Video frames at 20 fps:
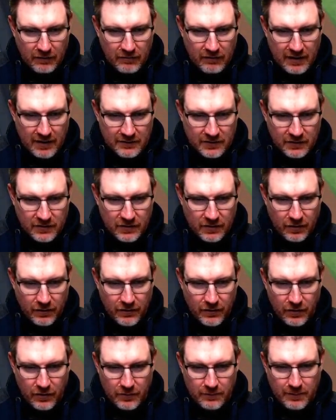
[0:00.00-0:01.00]
grounds it to the
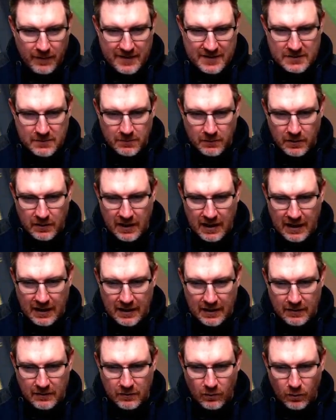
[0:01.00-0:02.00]
third baseman
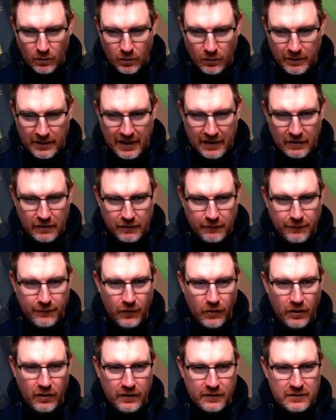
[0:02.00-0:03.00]
and will be out at
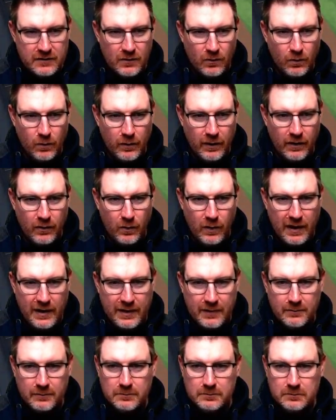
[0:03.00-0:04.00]
first, one away.
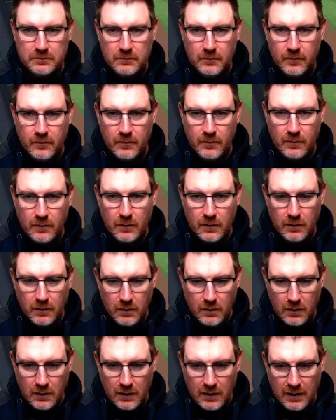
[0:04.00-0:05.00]

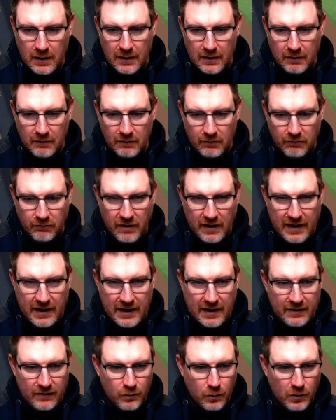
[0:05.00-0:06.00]

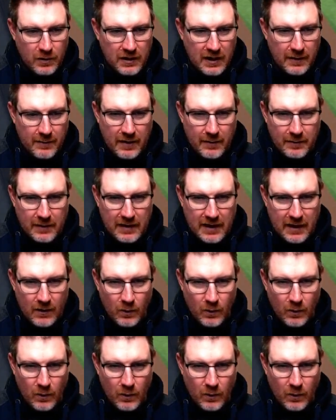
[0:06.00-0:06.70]
Reyes will come up now,